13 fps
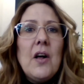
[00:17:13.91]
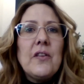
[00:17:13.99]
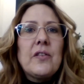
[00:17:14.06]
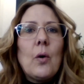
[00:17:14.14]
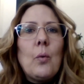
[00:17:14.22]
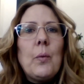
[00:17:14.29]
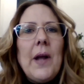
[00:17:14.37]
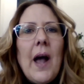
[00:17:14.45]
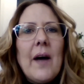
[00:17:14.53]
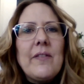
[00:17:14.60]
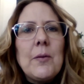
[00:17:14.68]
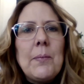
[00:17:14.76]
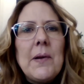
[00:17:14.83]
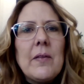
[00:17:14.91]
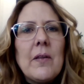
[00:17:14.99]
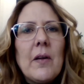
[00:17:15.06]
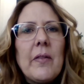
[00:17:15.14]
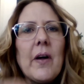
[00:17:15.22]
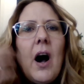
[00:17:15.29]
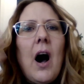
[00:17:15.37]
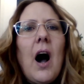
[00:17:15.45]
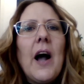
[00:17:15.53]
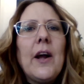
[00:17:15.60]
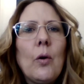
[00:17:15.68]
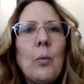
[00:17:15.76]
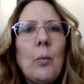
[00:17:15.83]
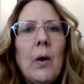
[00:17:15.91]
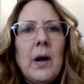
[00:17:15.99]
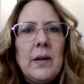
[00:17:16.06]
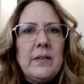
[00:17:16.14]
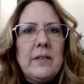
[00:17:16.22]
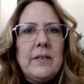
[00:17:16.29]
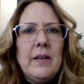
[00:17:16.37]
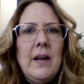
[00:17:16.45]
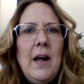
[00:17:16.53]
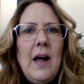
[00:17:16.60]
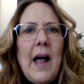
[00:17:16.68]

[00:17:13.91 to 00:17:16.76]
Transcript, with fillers: So we have to be the, the higher ones